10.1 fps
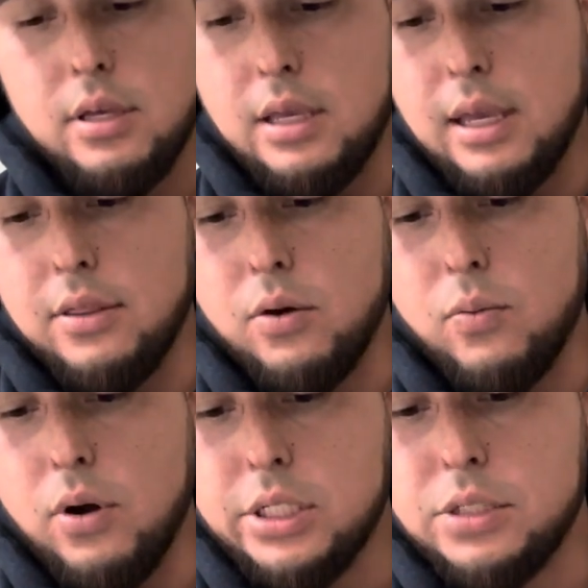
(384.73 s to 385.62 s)
and they're
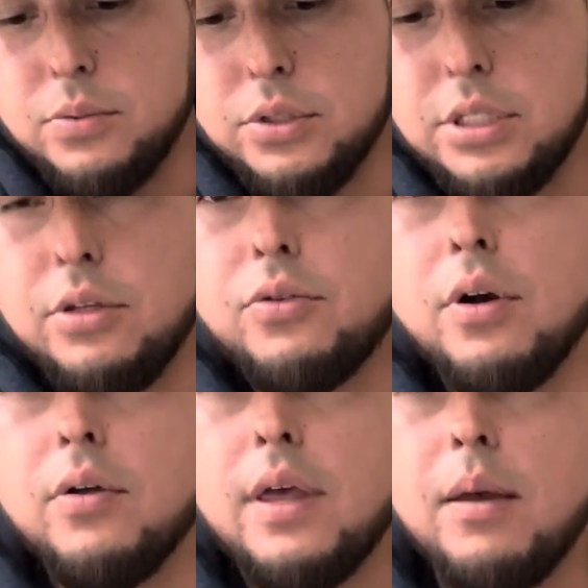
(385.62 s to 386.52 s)
washable, so you
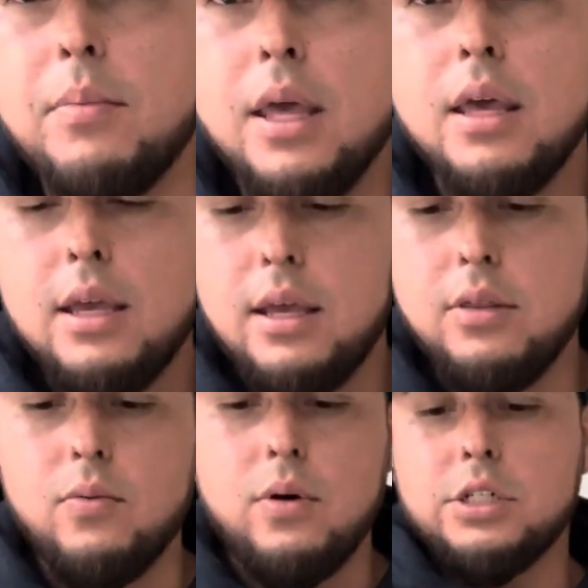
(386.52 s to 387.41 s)
throw them in
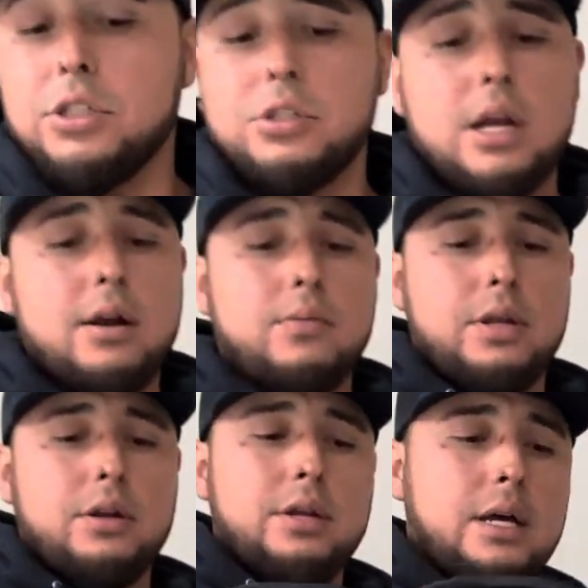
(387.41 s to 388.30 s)
the washer dryer
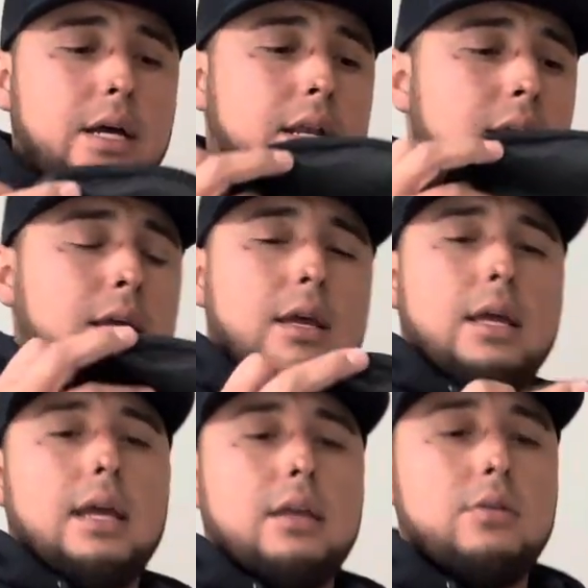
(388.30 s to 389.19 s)
when you're done,
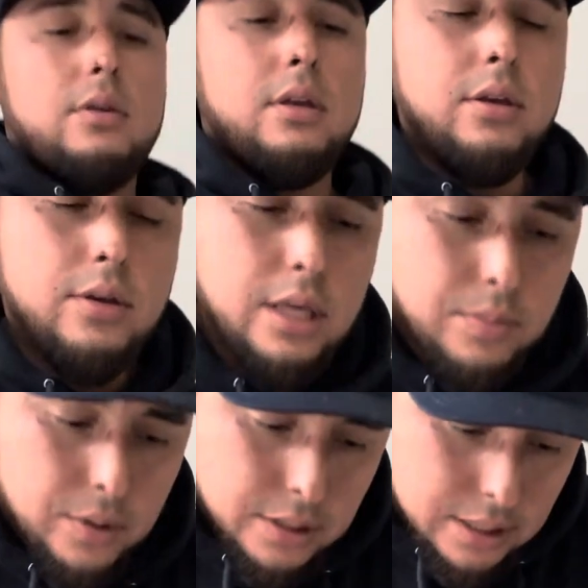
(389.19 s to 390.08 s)
and you
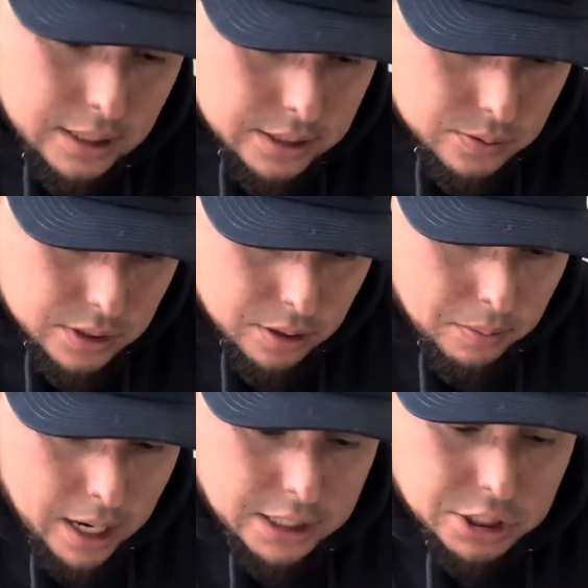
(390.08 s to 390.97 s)
keep using. These ones are
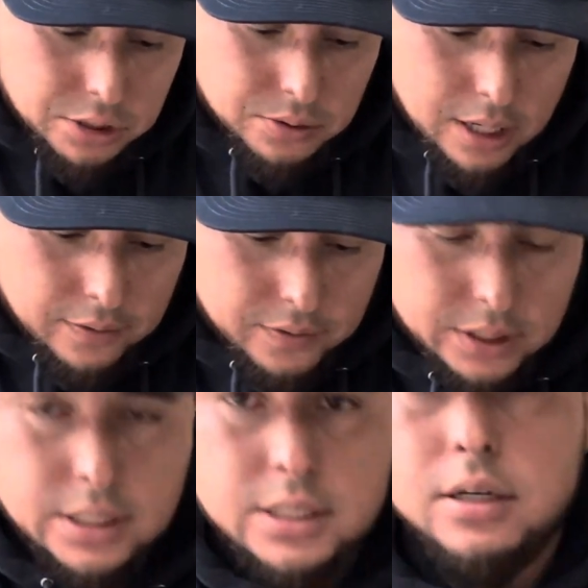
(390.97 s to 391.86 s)
my shoe
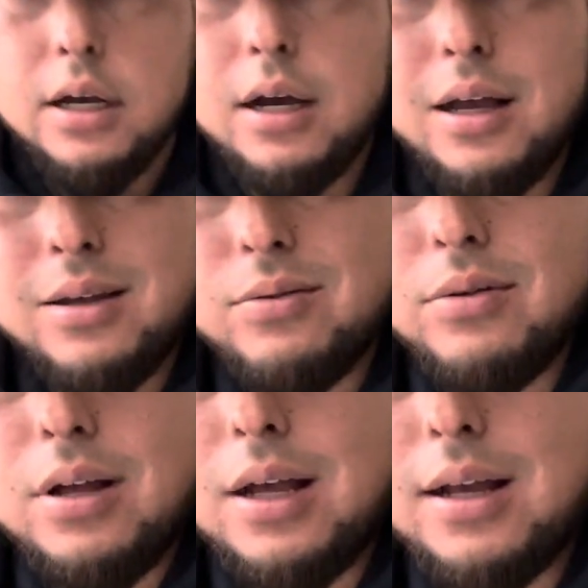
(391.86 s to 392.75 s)
covers. I
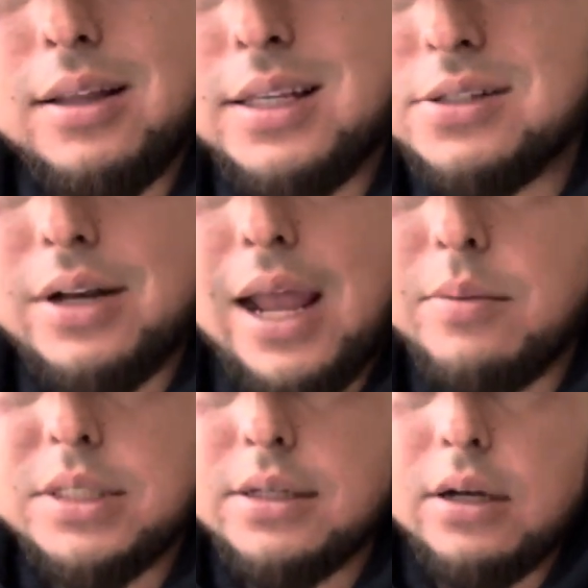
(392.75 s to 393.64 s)
got these on
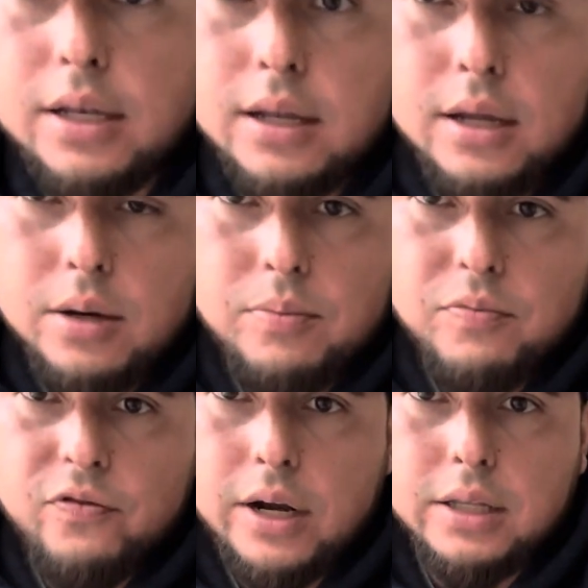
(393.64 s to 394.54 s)
Amazon,
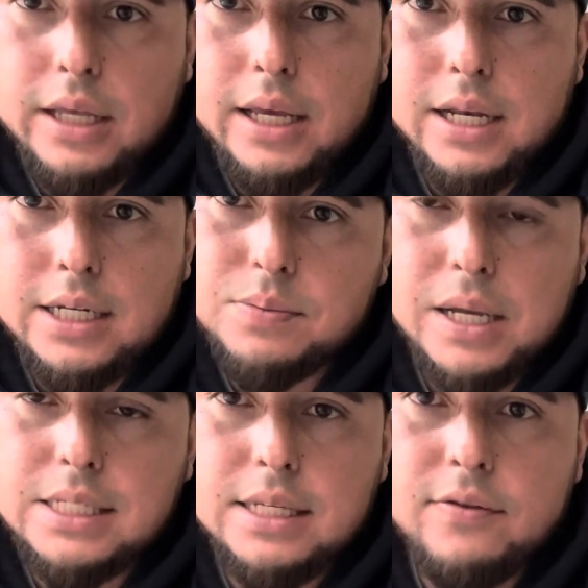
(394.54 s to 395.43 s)
fairly
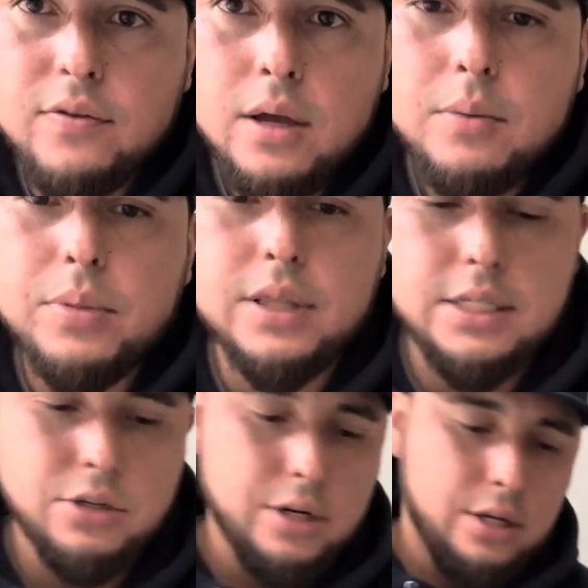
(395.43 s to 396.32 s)
inexpensive, but
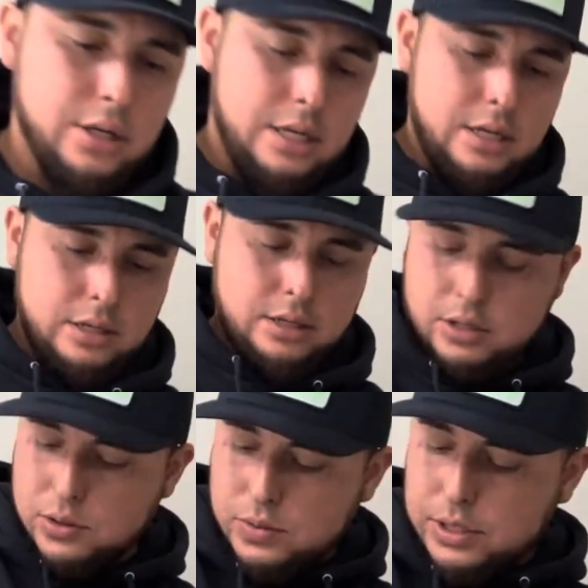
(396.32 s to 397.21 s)
these are a good
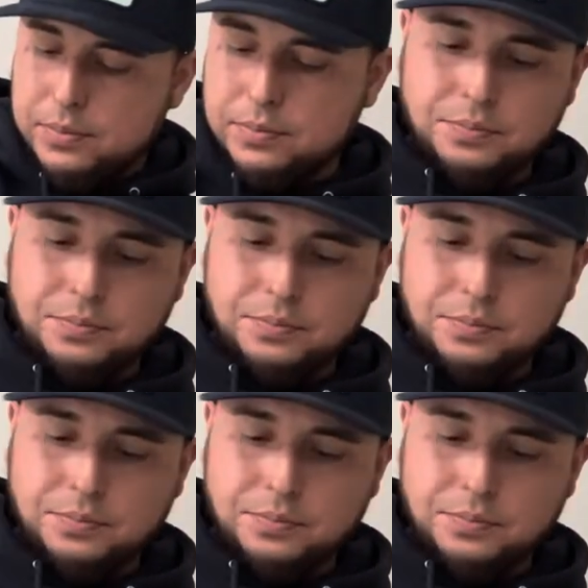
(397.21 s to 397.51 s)
one.